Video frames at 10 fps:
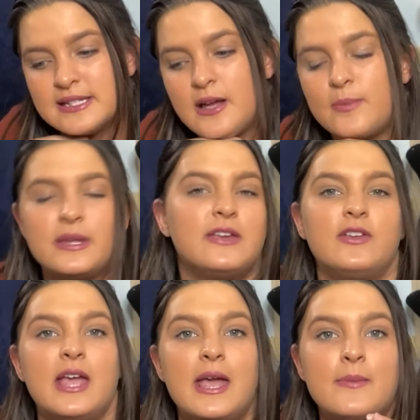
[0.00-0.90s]
up giving
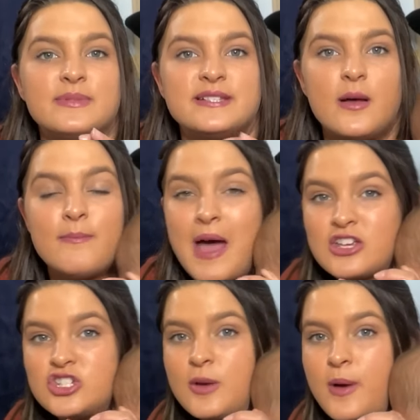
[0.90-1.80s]
him some
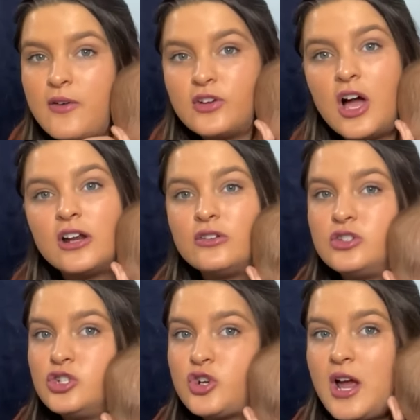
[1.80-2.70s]
mashed up avocado
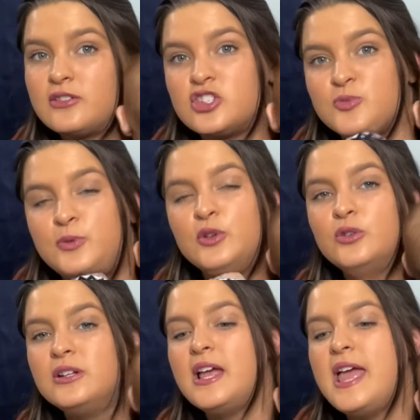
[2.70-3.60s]
to try out the
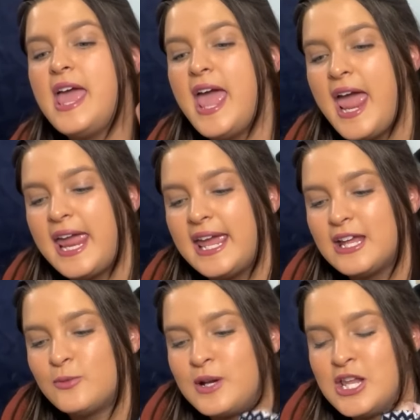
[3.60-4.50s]
spoon.
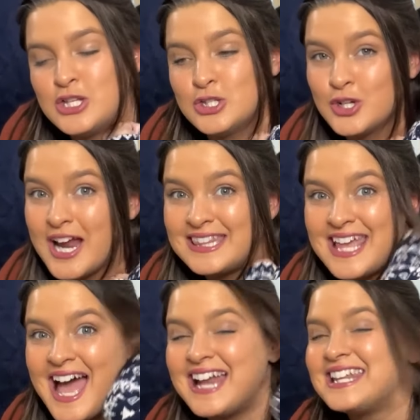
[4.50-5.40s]
And when he tried
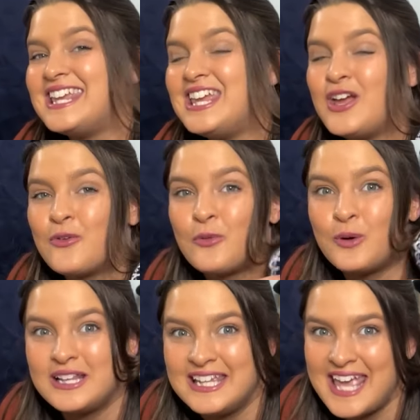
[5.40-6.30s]
that, he
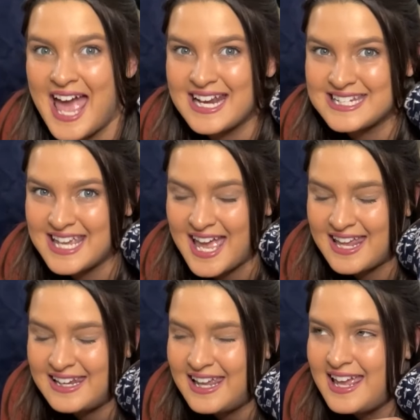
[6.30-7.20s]
really gagged
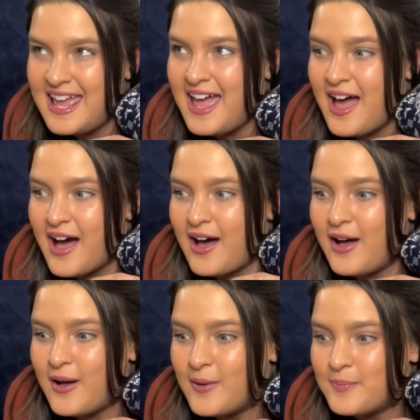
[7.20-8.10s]
again,
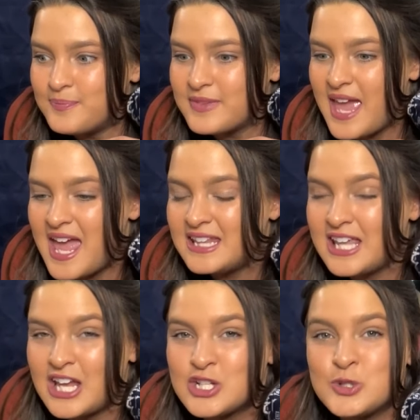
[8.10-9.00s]
and
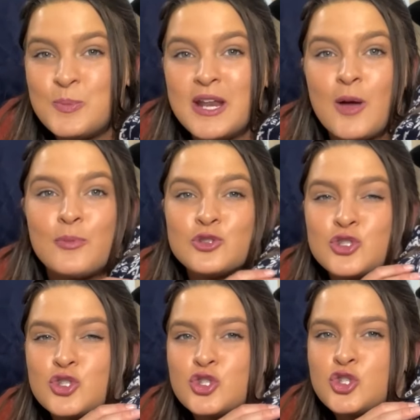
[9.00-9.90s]
like spit up
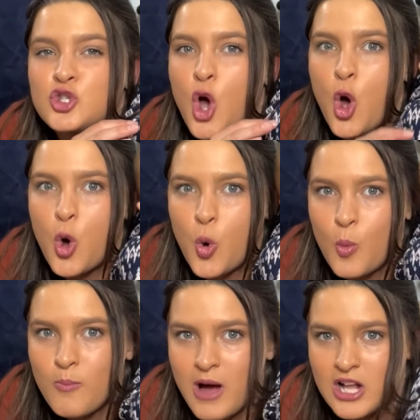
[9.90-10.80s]
so
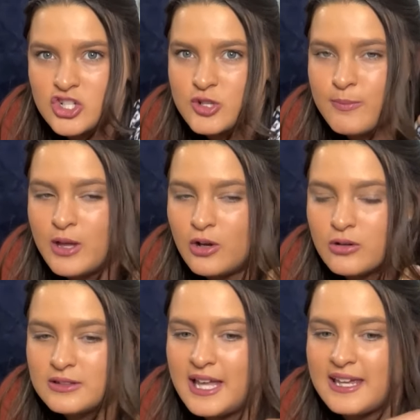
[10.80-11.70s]
much
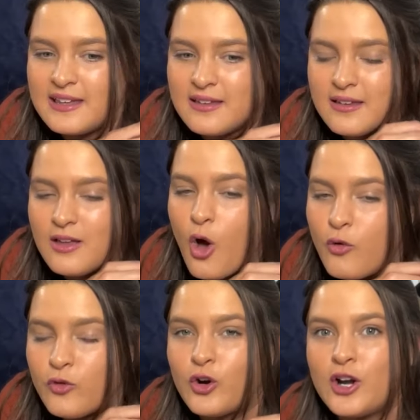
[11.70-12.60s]
milk, like
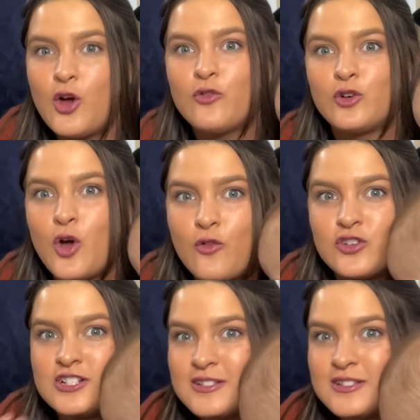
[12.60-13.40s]
over and over and over,